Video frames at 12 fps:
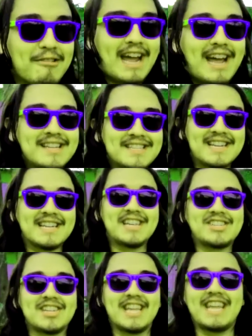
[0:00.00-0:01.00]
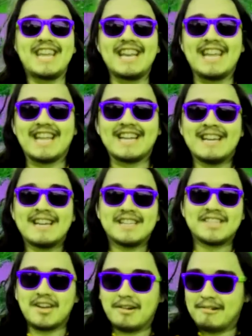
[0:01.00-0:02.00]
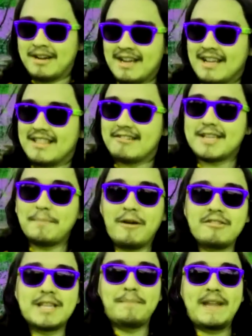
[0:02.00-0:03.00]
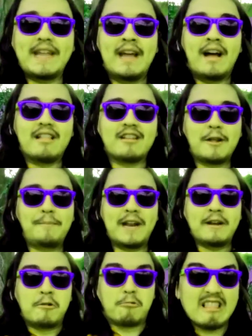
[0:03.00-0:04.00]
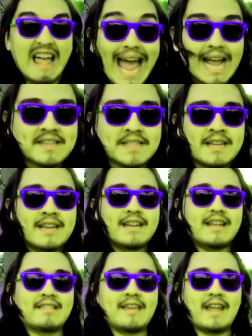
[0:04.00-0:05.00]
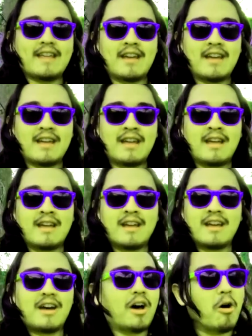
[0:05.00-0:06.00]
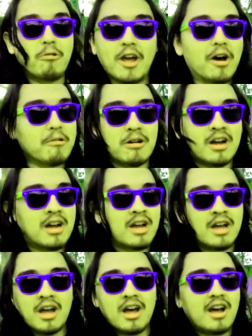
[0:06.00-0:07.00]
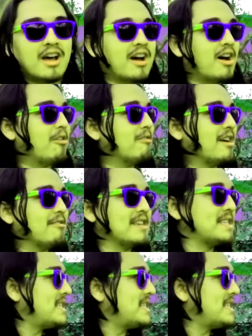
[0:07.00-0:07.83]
grass in addition to eating it, so they're supposed to be a little bit relaxed, you think? Oh no. Oh no, the